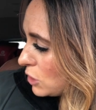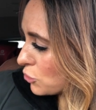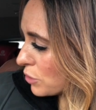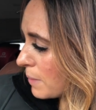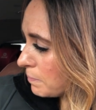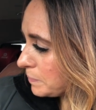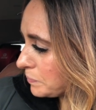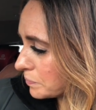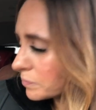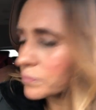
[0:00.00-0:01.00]
trip,
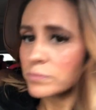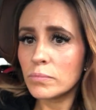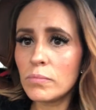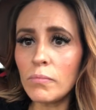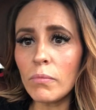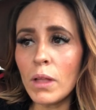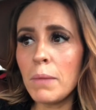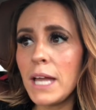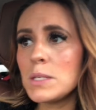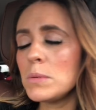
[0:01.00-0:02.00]

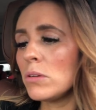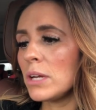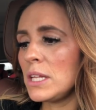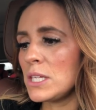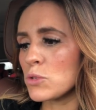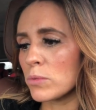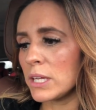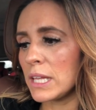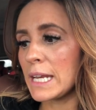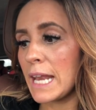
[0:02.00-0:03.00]
my husband created this
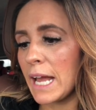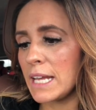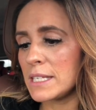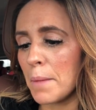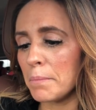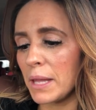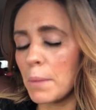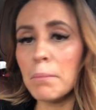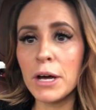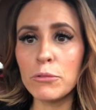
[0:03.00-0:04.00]
really nice like
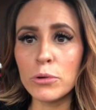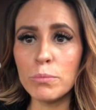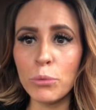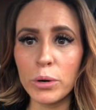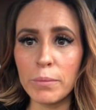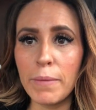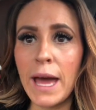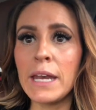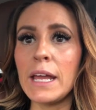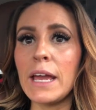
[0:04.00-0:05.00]
mudroom board and
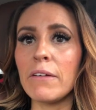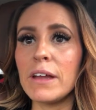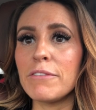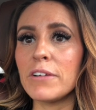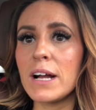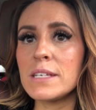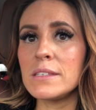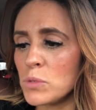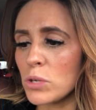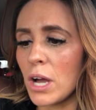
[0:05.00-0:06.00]
batten area for
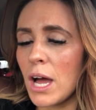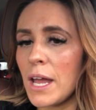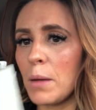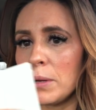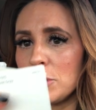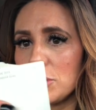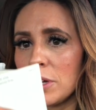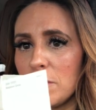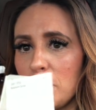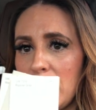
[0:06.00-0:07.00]
us. So I got a bunch
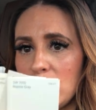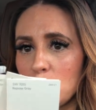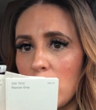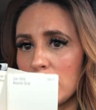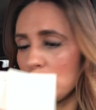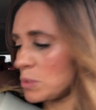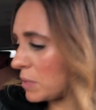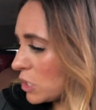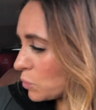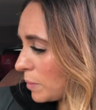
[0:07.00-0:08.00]
of paint swatches
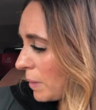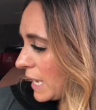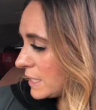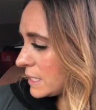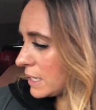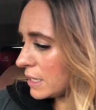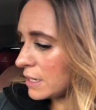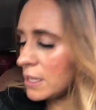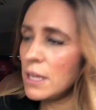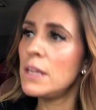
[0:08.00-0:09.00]
because we painted